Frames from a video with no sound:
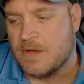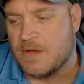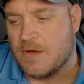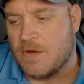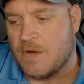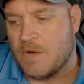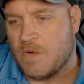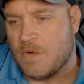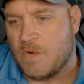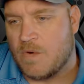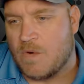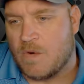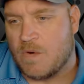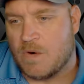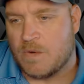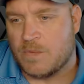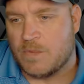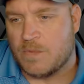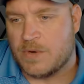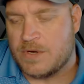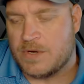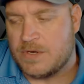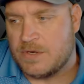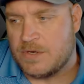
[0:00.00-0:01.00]
Or
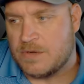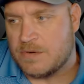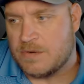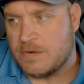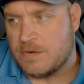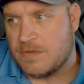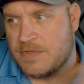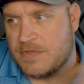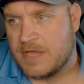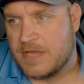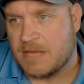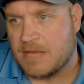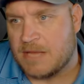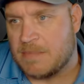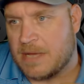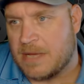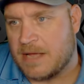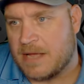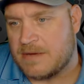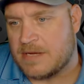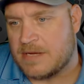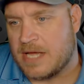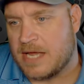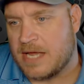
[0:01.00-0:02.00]
when you think about
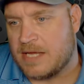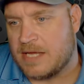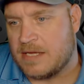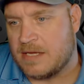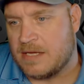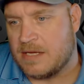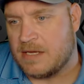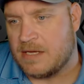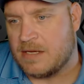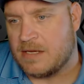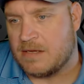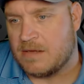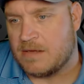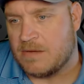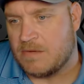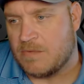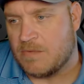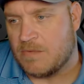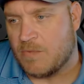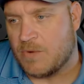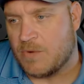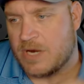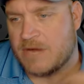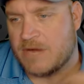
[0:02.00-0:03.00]
Nike,
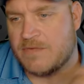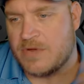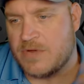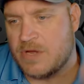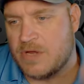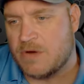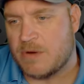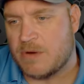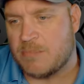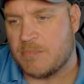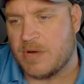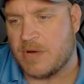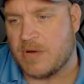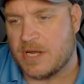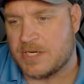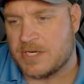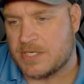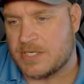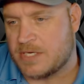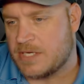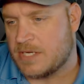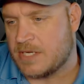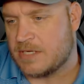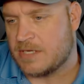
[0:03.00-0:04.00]
whatever your
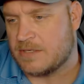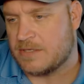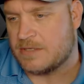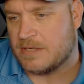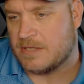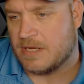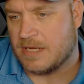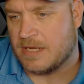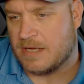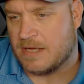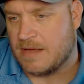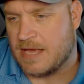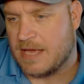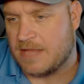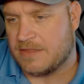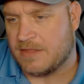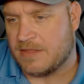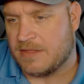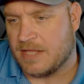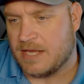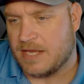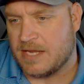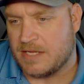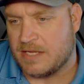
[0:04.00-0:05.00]
impression is,
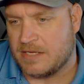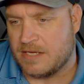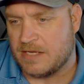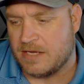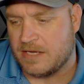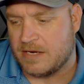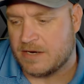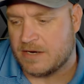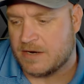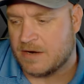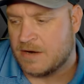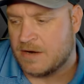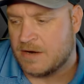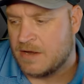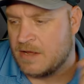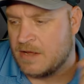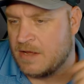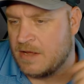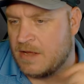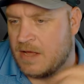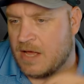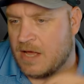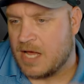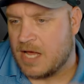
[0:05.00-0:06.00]
athletic gear,
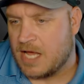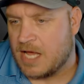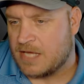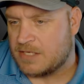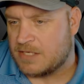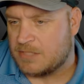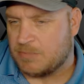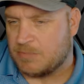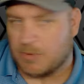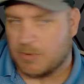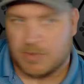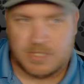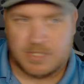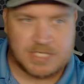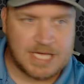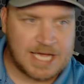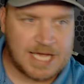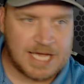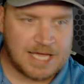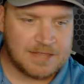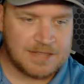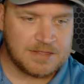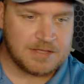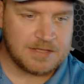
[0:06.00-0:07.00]
sports
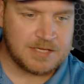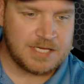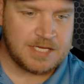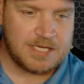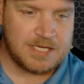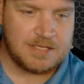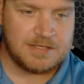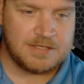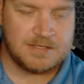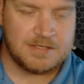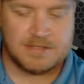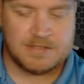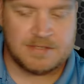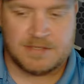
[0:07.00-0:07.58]
athletes,